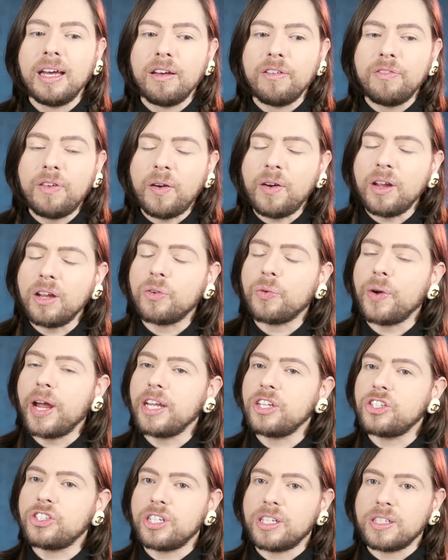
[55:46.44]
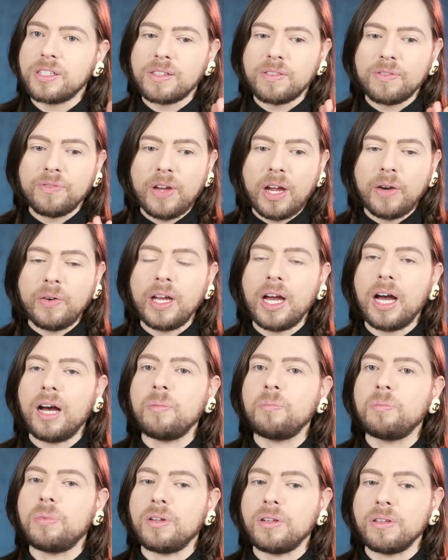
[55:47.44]
very gracious, very
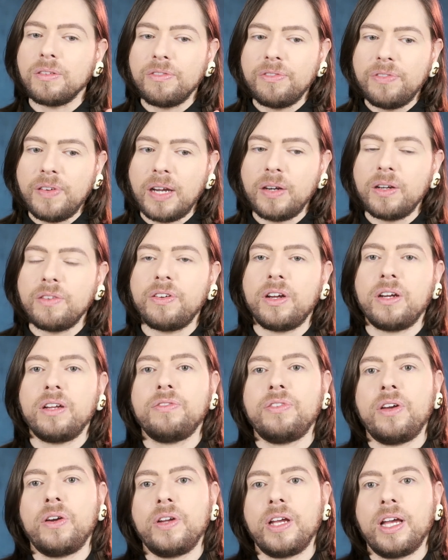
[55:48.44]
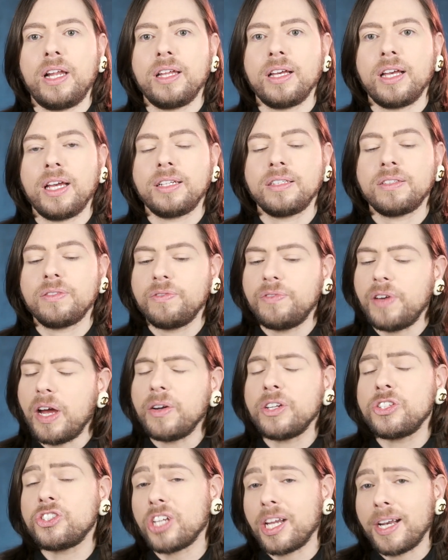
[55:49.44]
humble, very, very, very elegant,
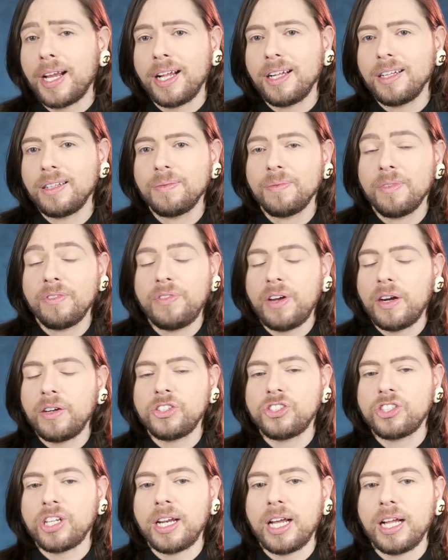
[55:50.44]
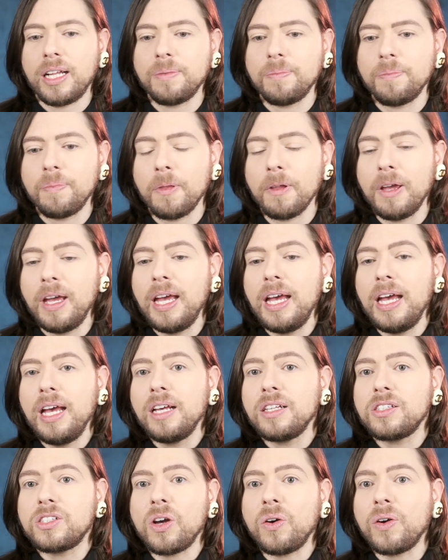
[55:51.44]
very Chanel, very Chanel.
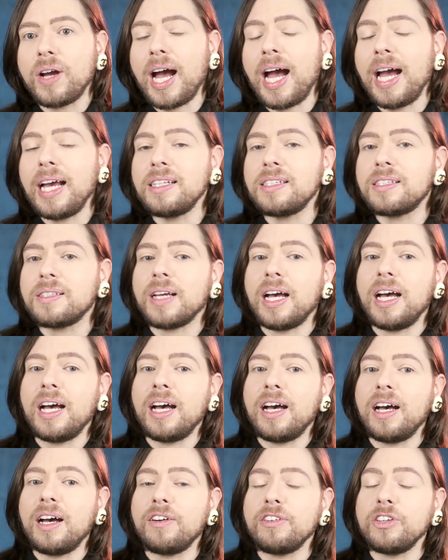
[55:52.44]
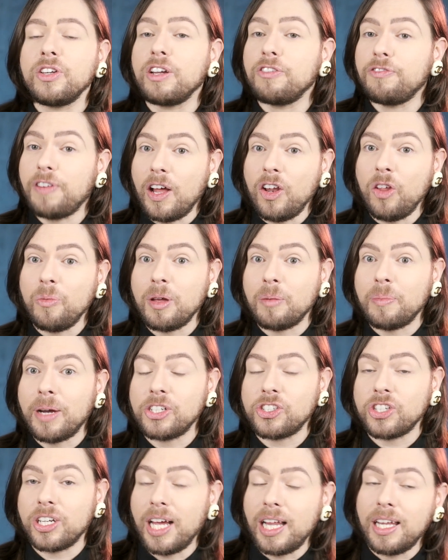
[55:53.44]
So guys, you can follow me on my
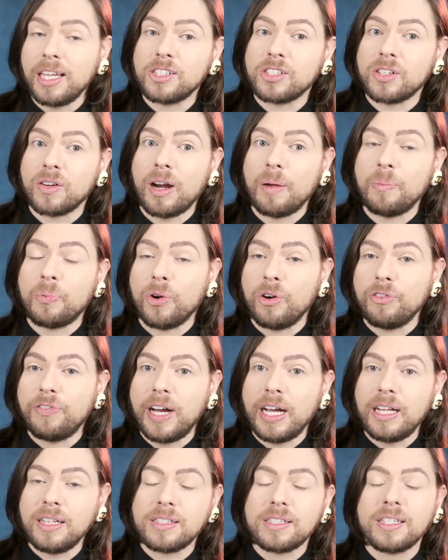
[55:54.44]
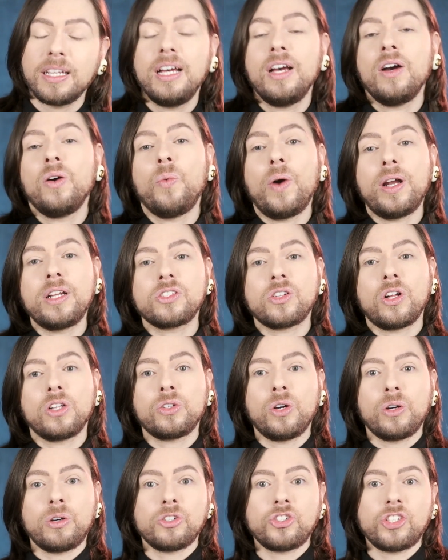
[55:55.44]
Chanel Instagram profiles. One is
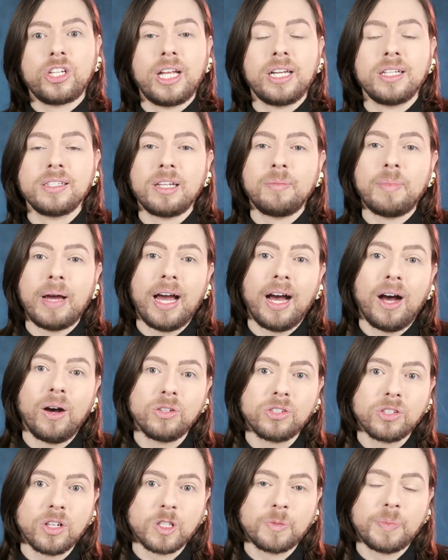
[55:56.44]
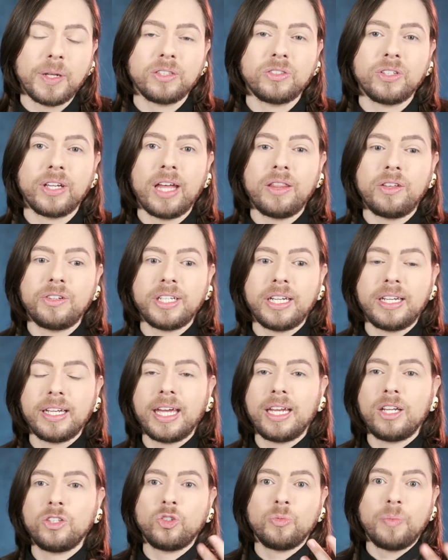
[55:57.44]
called Coco Chanel Is In My House, all spelled together,
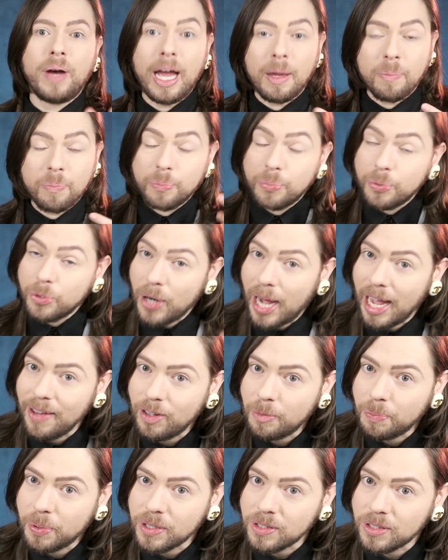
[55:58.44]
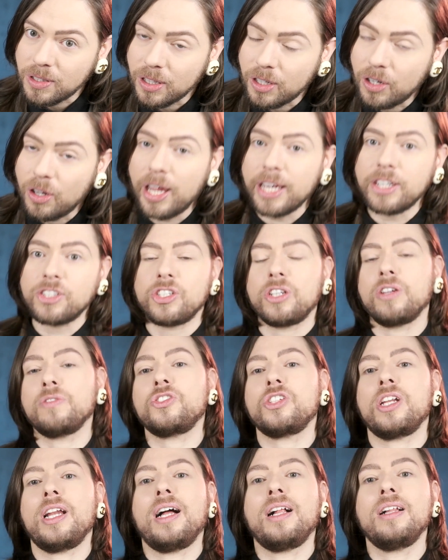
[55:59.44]
dedicated to my private personal collection of
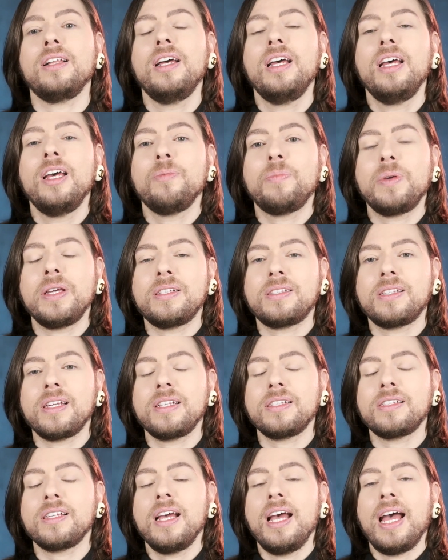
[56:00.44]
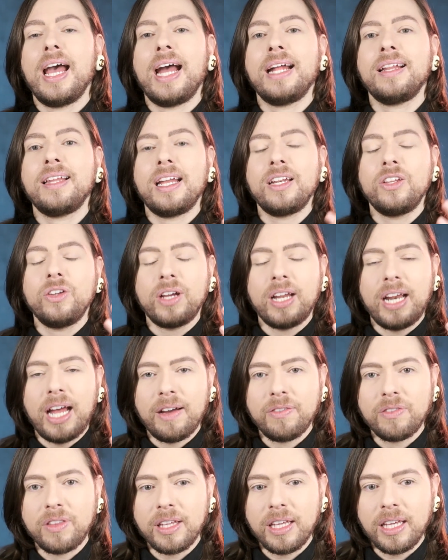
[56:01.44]
Chanel pieces. And then you can
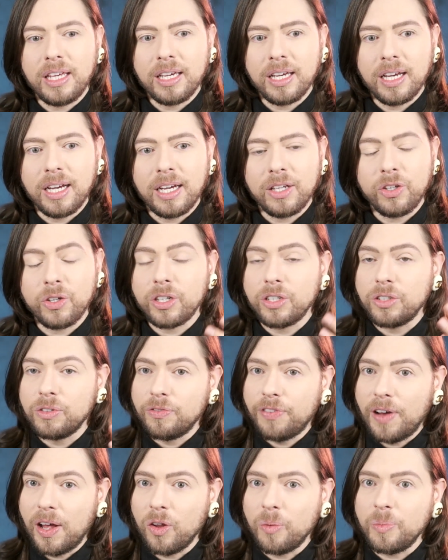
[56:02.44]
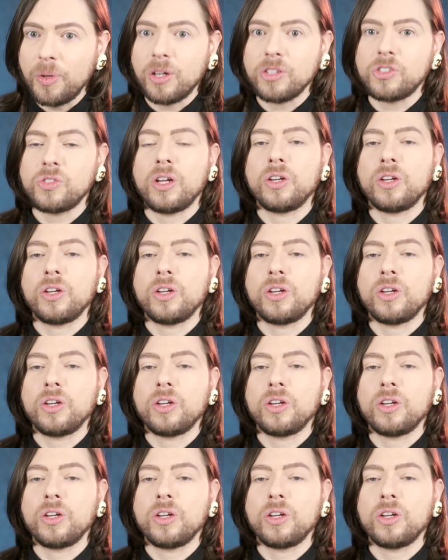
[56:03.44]
have the, you can follow me also